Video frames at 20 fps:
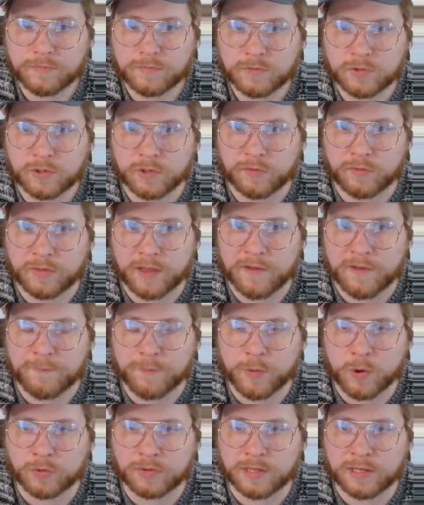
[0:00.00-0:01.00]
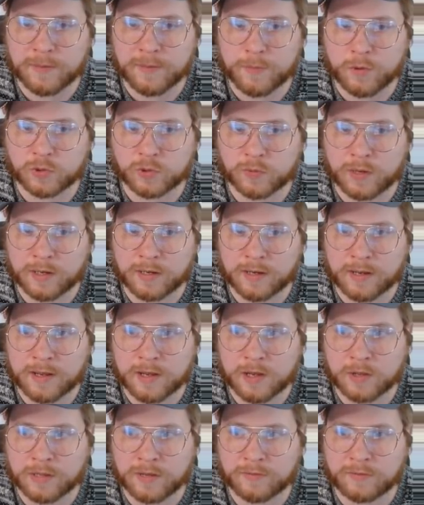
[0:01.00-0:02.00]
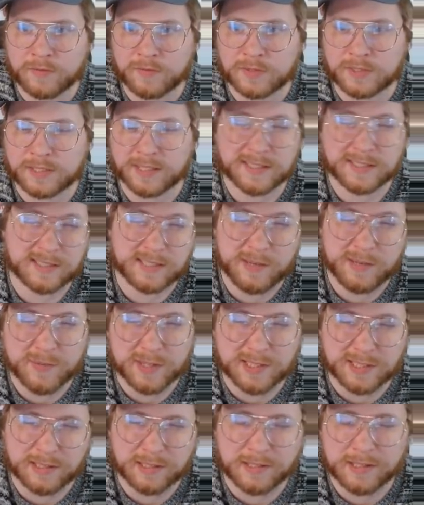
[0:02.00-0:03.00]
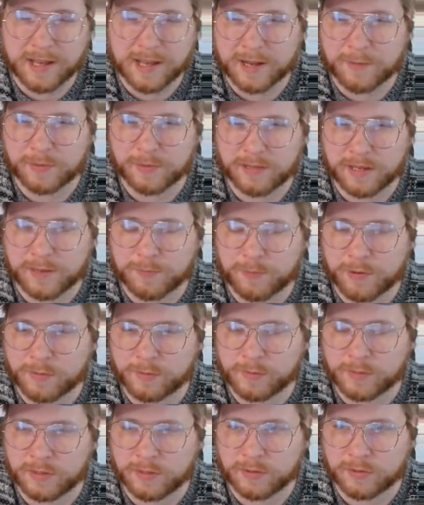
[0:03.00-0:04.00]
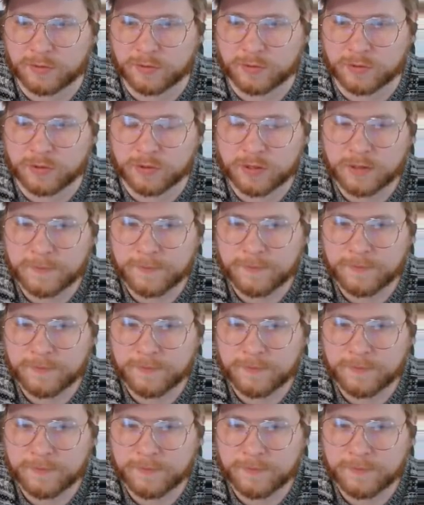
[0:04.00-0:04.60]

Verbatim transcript: So if they have Bolt, they can Bolt right now. They have to have a second Steam Vents in the deck, but they probably do.